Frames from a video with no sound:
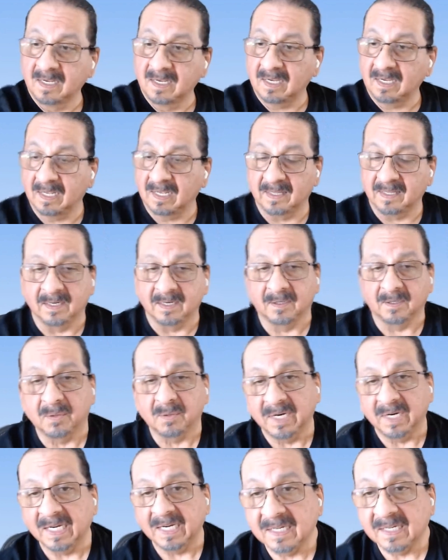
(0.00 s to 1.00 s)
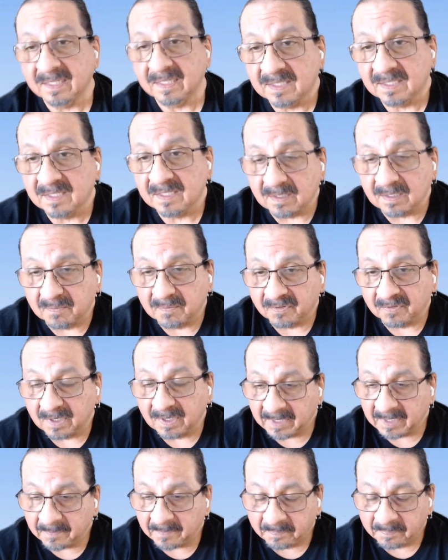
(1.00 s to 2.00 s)
and then creating a system
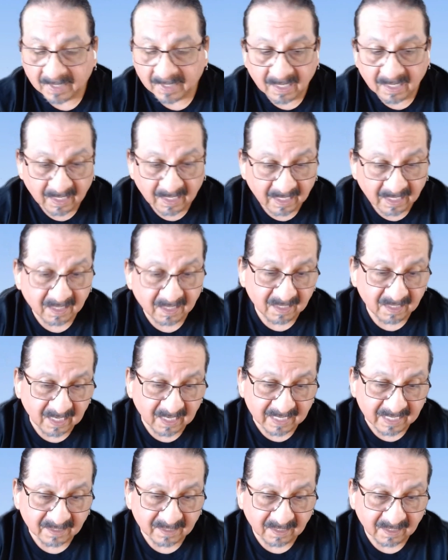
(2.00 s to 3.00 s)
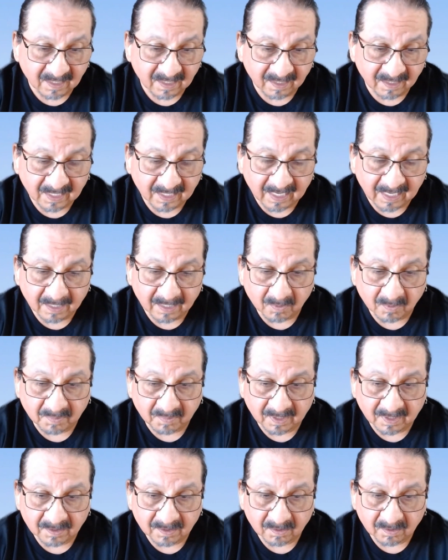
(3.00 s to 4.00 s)
from it. And then the icing on the cake would
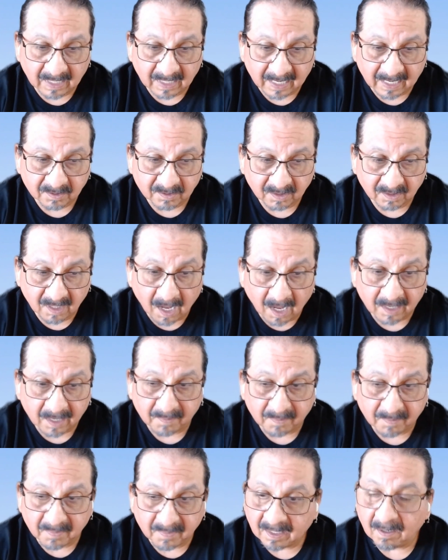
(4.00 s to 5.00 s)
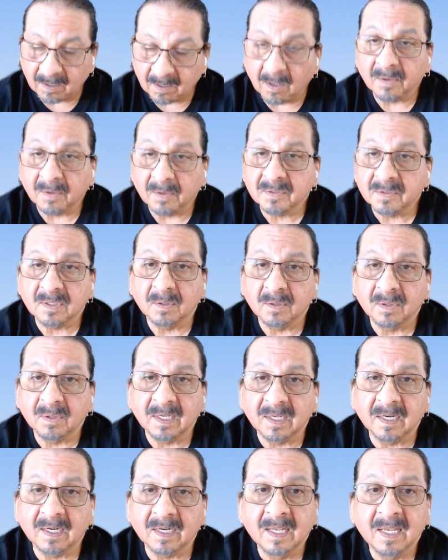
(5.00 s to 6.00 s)
be to actually automate it all, so
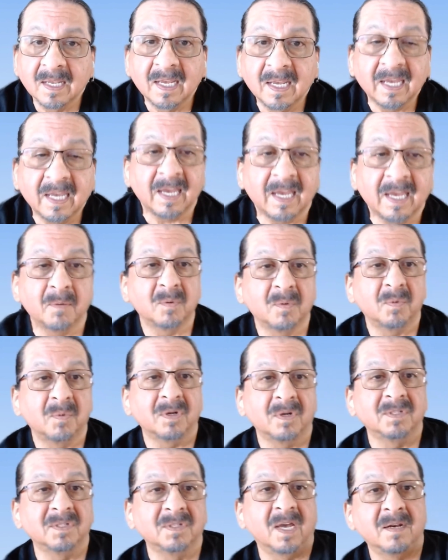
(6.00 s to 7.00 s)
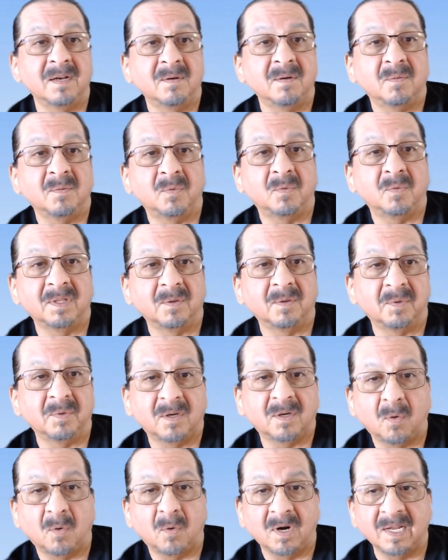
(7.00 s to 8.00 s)
that, hey, when we're done with the
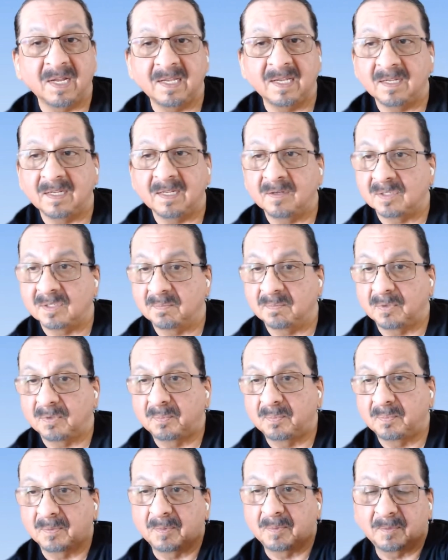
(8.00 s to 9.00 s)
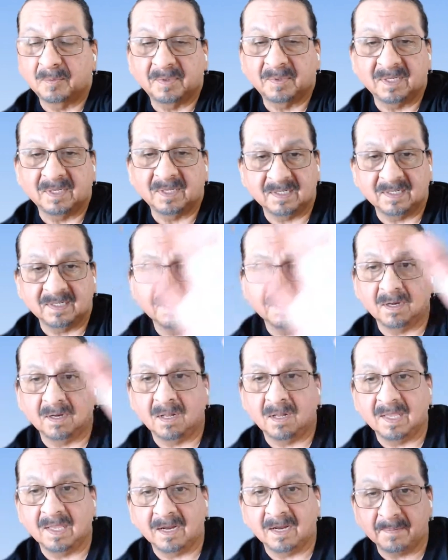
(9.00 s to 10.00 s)
recording, it just boop, boop, boop, it it
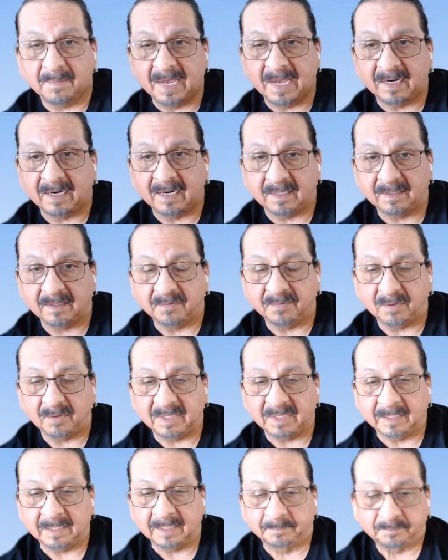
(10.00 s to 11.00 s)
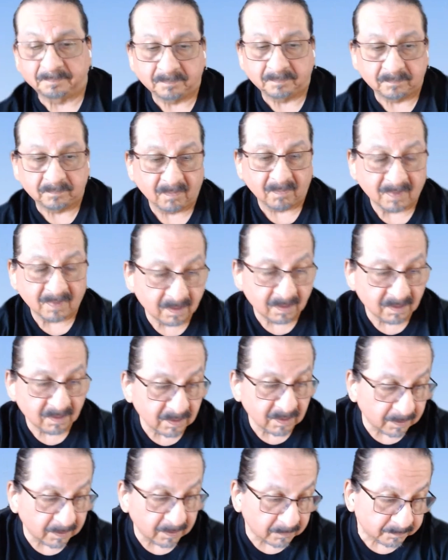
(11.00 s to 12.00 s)
all automatically for me.
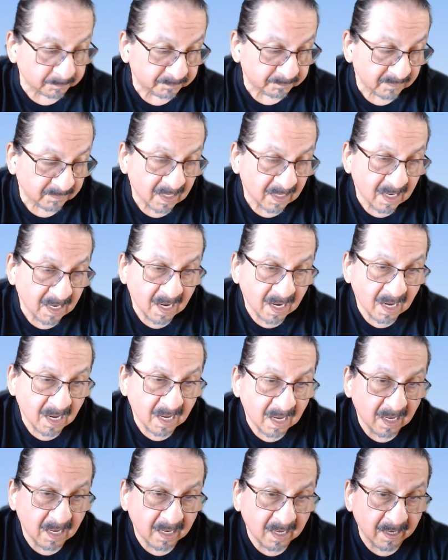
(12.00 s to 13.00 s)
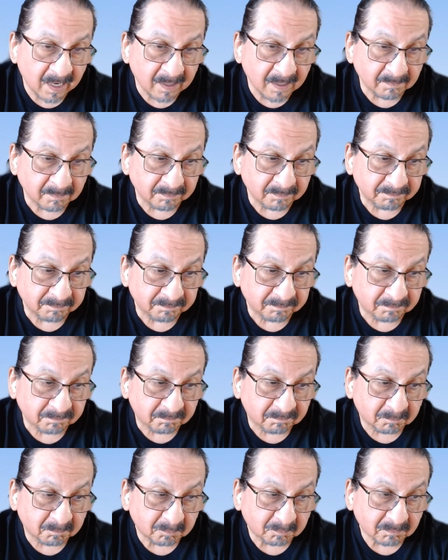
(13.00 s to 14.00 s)
So I'm
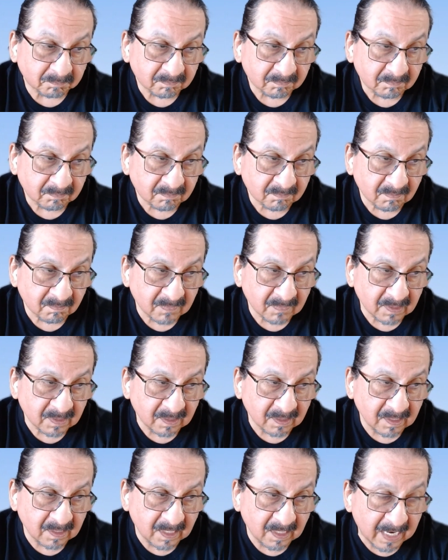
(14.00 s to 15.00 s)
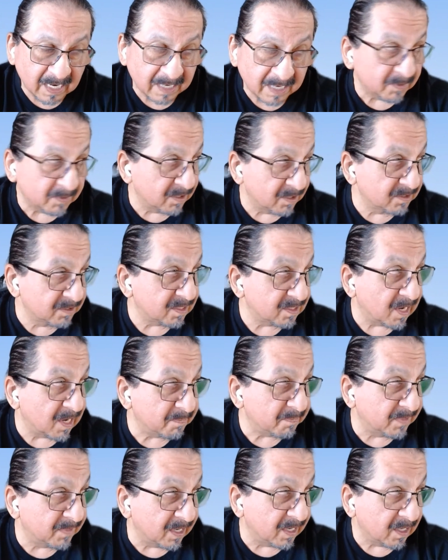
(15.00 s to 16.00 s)
going to
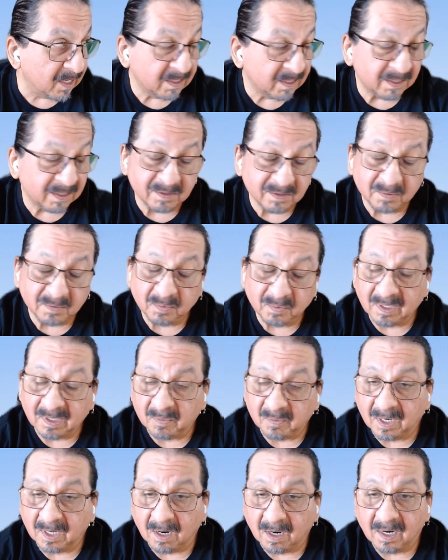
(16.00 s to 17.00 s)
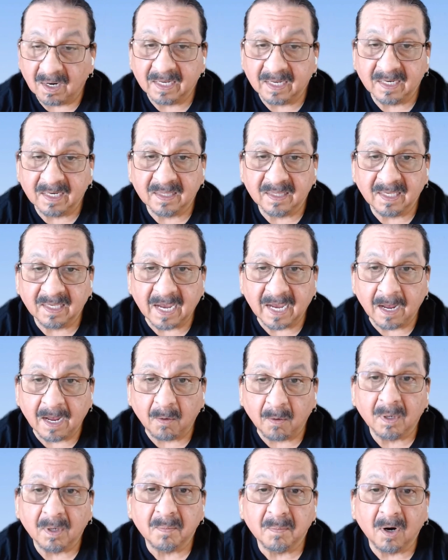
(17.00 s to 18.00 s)
stop there because we are hitting the
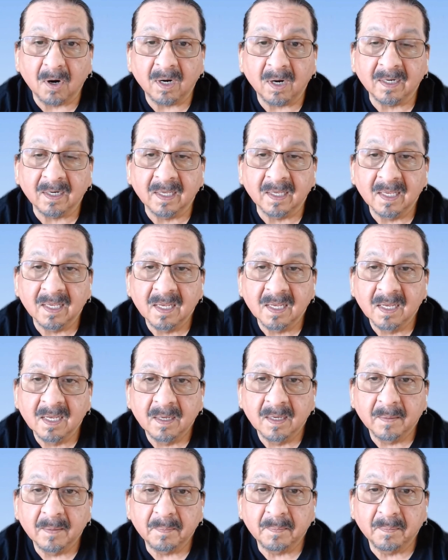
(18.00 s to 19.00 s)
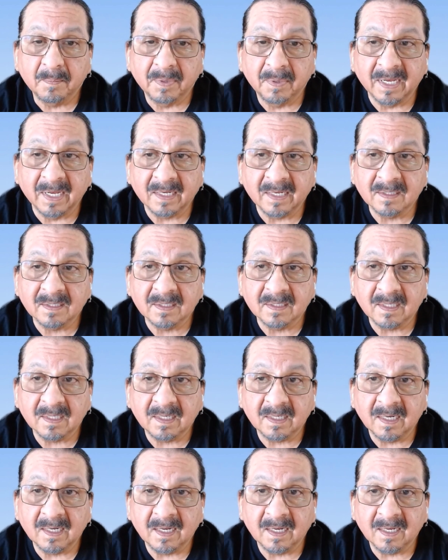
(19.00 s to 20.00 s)
hour mark. But
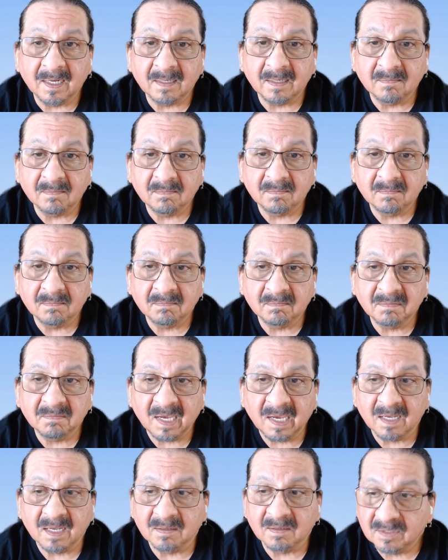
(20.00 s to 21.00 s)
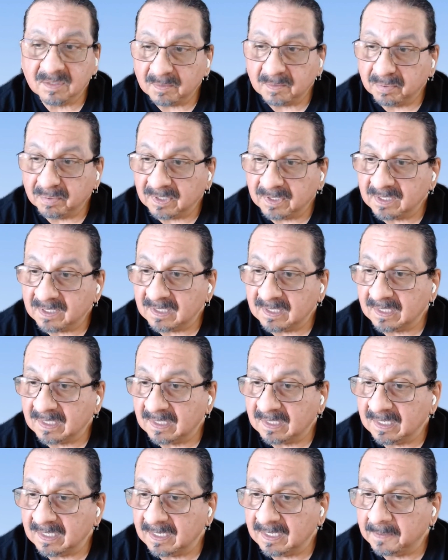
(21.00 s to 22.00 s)

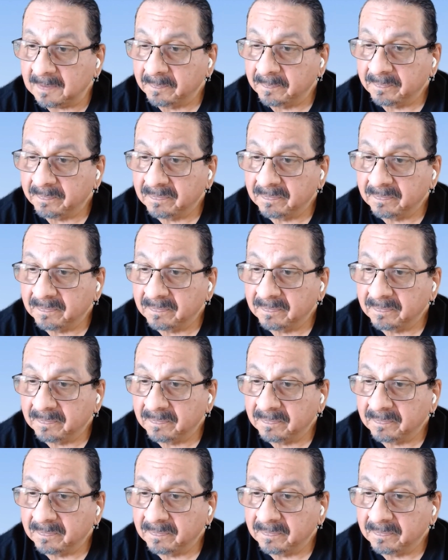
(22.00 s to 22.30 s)
simplistically